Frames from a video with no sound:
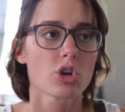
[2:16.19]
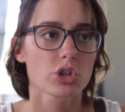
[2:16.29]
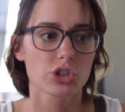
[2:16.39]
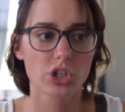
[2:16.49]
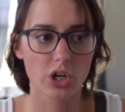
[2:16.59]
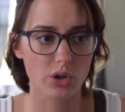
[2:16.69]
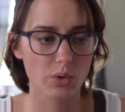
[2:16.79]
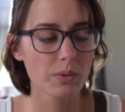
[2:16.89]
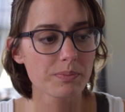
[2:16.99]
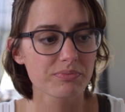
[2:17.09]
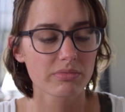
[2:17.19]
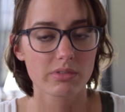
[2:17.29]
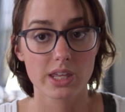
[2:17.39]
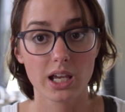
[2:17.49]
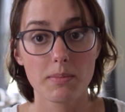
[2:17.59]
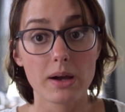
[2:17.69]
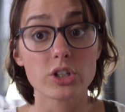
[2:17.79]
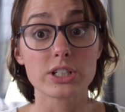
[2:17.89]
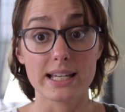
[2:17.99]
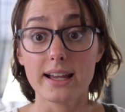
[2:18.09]
So think about
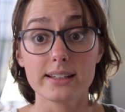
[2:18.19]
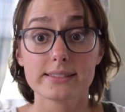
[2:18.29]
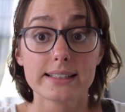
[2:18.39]
your day.